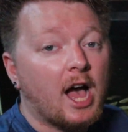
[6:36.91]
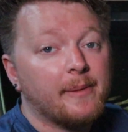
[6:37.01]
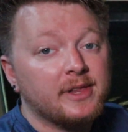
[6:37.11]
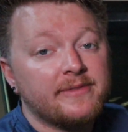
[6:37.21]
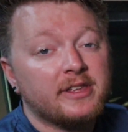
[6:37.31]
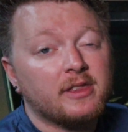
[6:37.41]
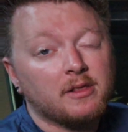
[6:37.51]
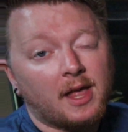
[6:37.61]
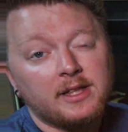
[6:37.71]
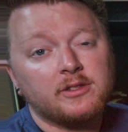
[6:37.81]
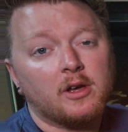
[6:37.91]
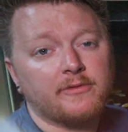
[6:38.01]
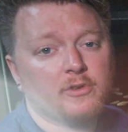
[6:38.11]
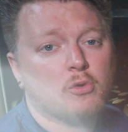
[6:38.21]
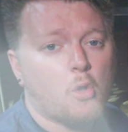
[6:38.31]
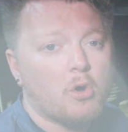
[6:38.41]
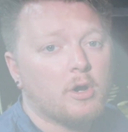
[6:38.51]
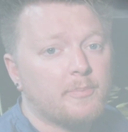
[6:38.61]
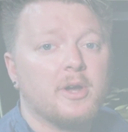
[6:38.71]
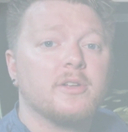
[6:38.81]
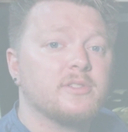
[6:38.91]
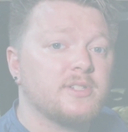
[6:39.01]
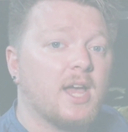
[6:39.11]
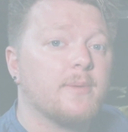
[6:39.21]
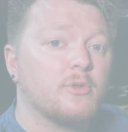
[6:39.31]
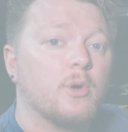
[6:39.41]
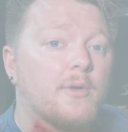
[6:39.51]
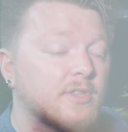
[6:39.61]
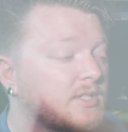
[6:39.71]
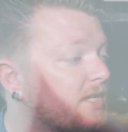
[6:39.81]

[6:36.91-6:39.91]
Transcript: I'm leaving the lights on for longer periods of time throughout